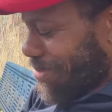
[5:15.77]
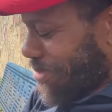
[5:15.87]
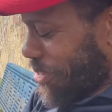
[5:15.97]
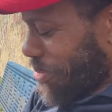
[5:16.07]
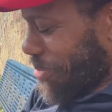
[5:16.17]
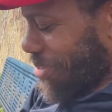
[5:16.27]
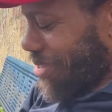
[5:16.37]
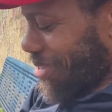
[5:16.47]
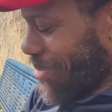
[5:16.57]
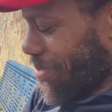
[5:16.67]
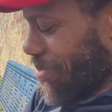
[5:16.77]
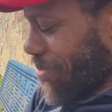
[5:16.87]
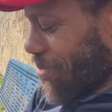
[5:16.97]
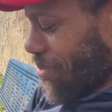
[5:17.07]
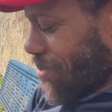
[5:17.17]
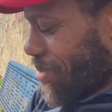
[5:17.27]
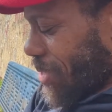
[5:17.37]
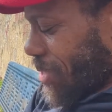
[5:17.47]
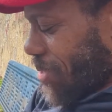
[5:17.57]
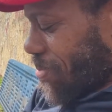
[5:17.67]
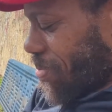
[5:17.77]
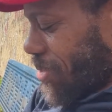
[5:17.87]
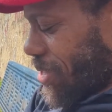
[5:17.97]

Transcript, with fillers: so we'll see. But